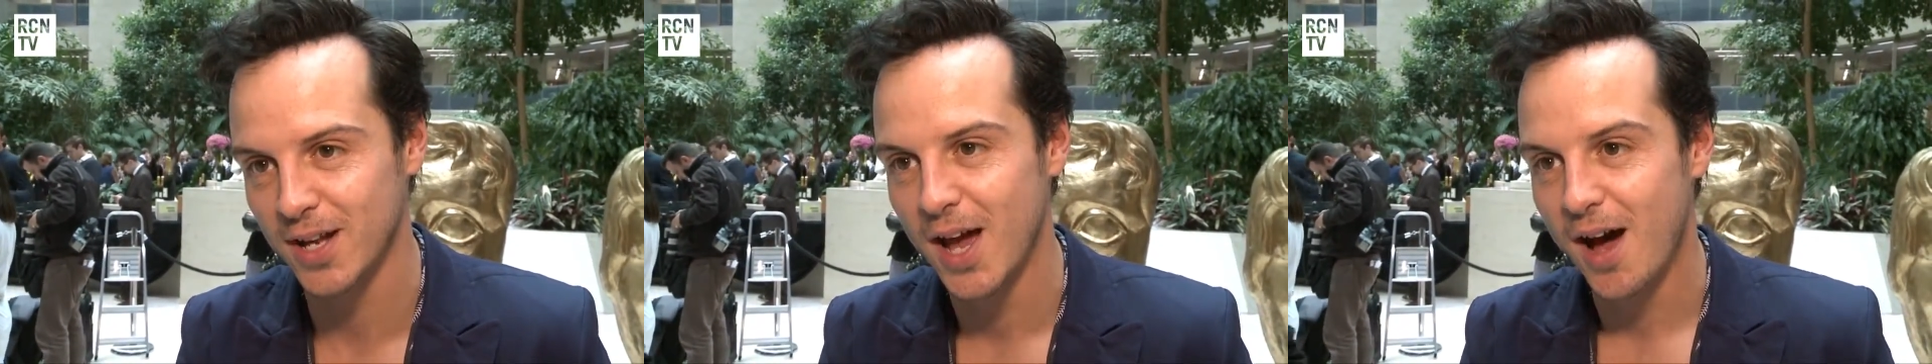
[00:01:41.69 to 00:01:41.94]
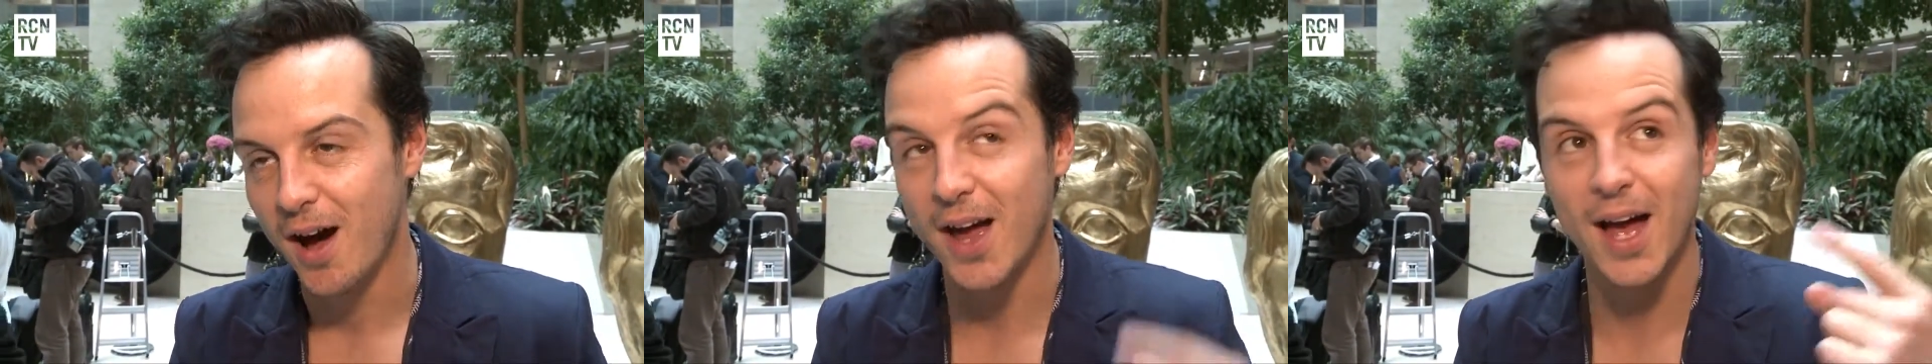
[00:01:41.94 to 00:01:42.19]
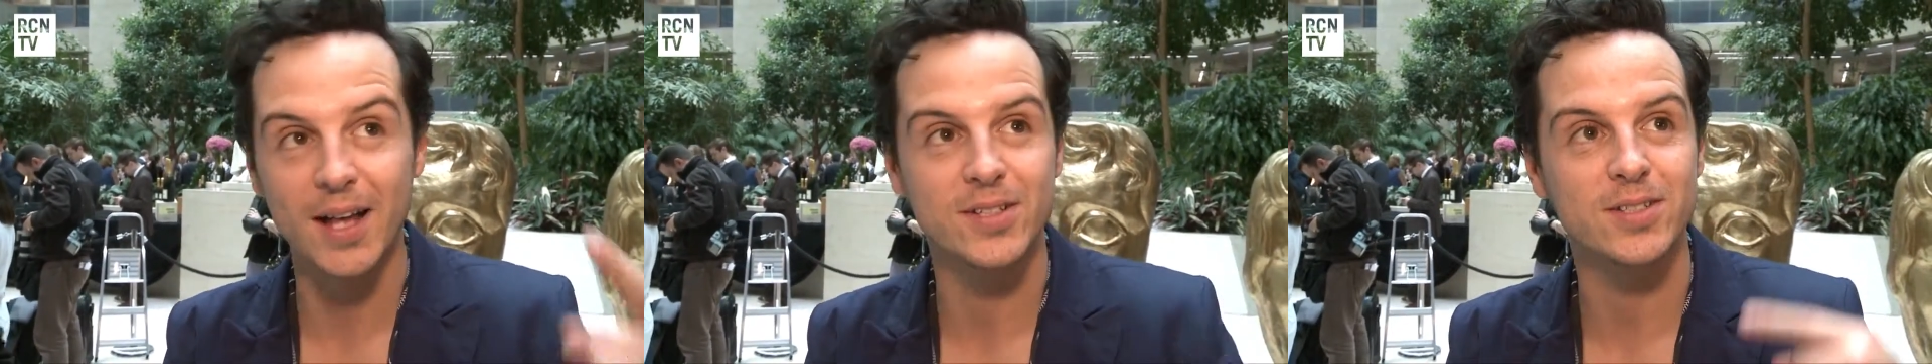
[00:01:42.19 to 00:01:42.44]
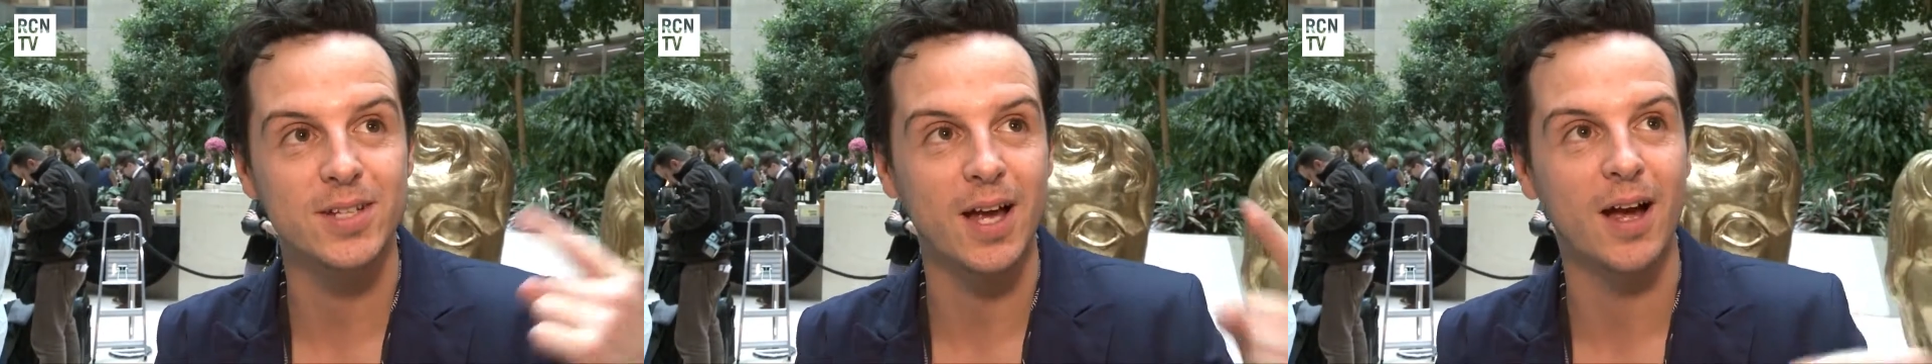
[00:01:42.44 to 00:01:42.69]
And I
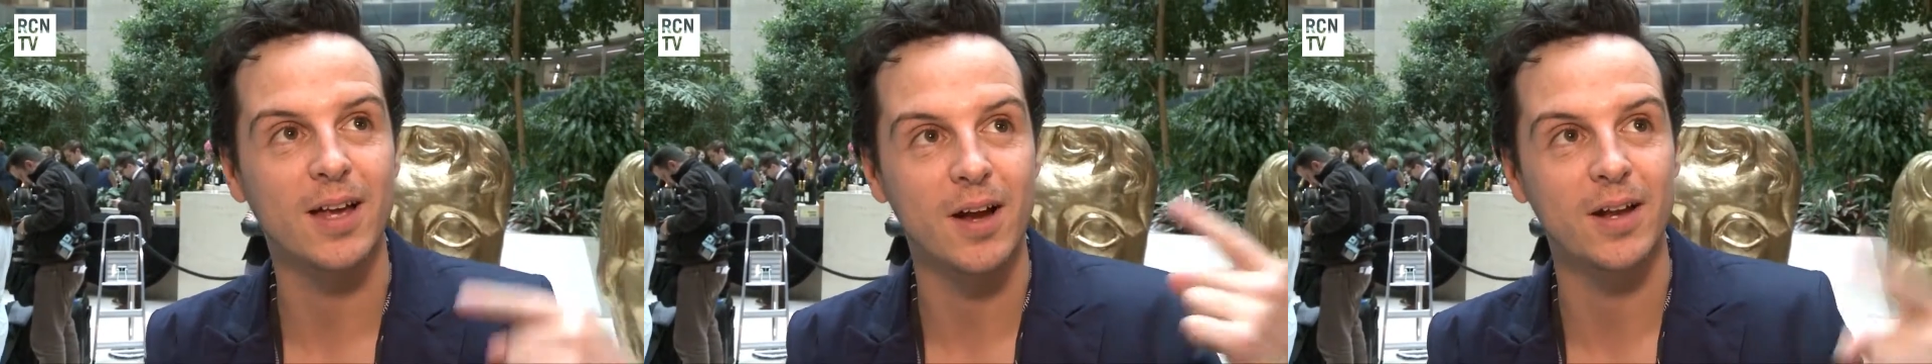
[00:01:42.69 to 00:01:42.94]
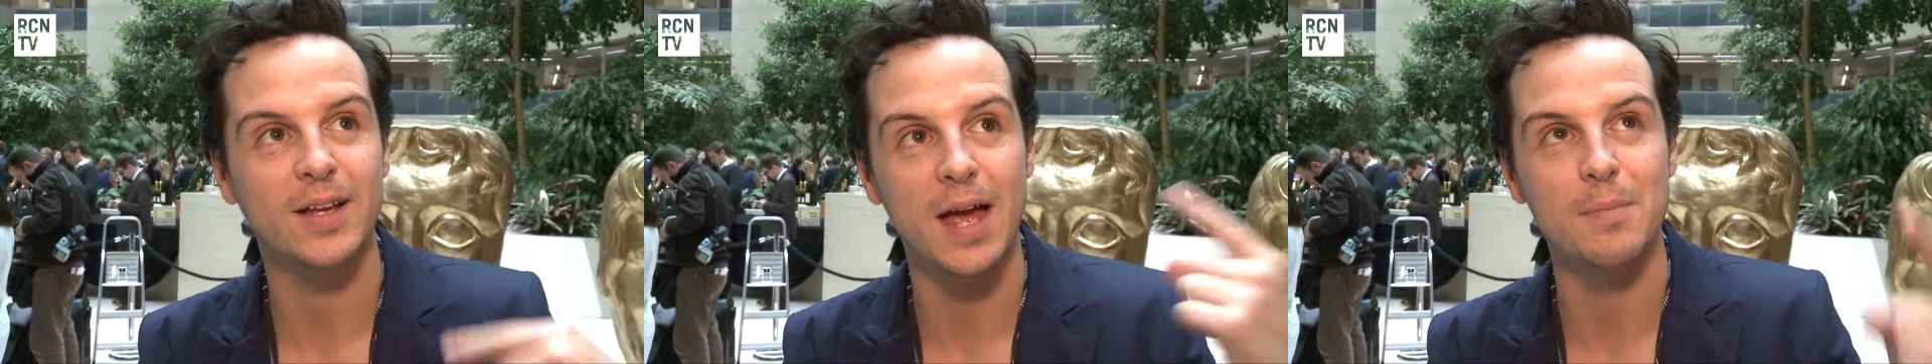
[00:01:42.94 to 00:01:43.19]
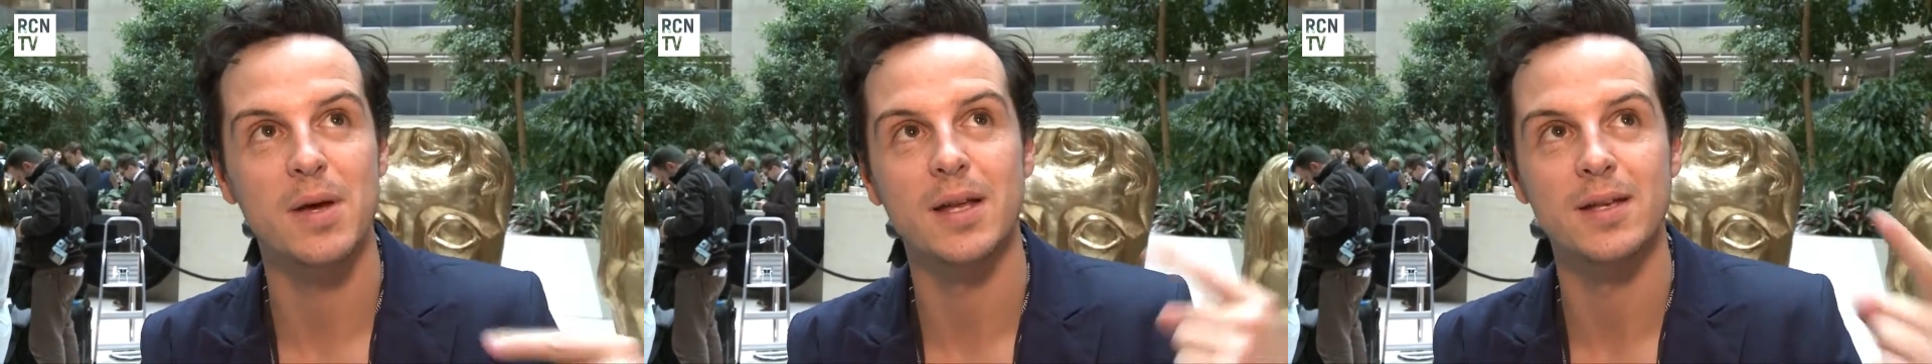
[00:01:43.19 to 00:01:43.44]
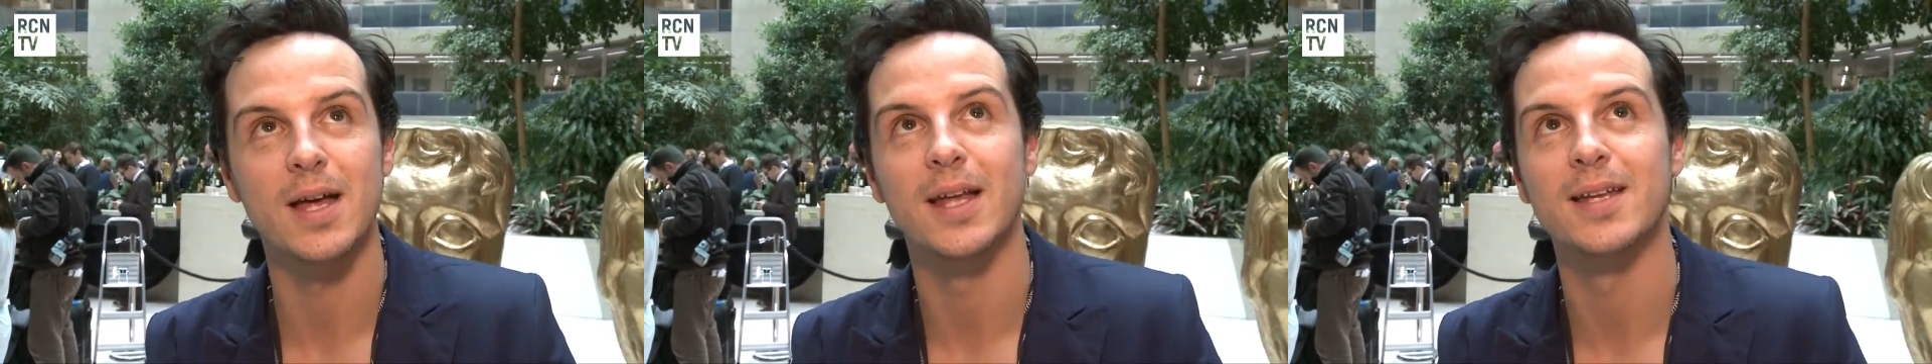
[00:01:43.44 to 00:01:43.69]
had I kind of came
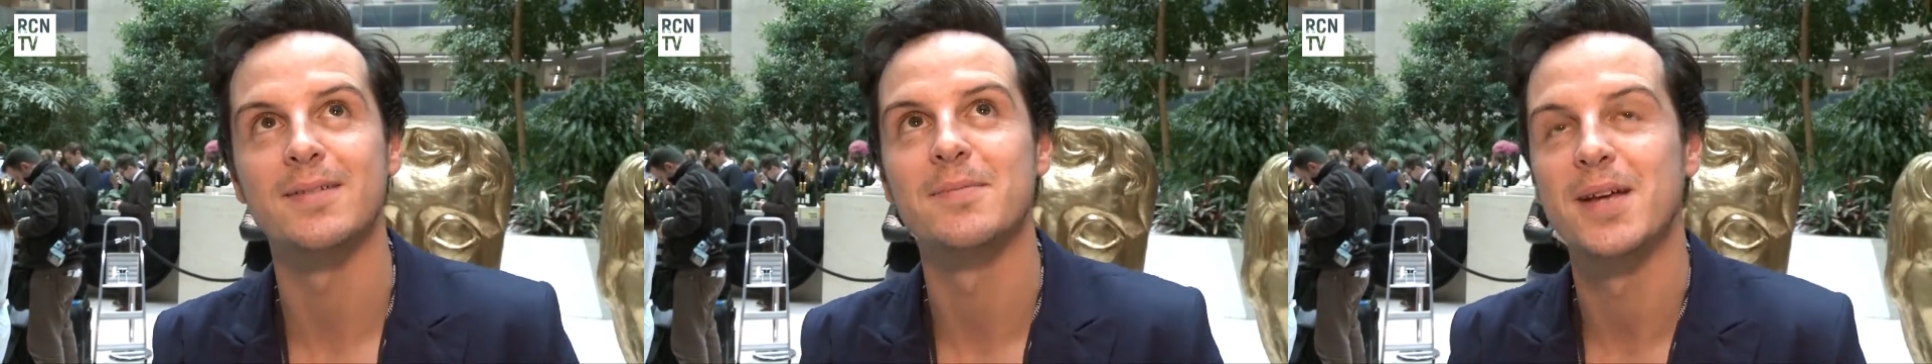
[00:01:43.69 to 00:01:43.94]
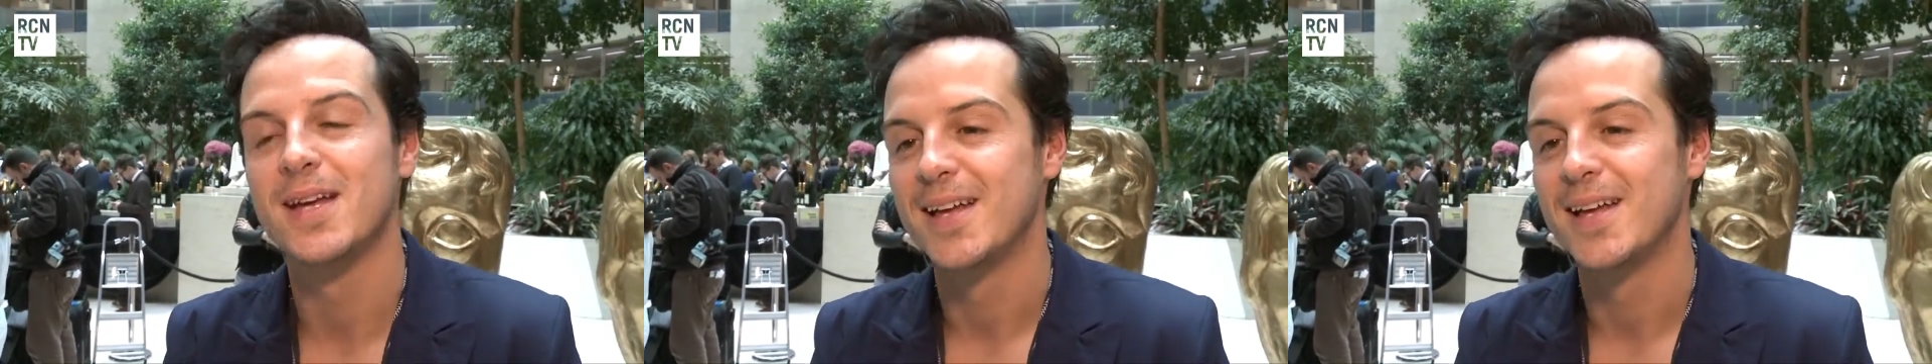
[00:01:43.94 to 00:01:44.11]
in and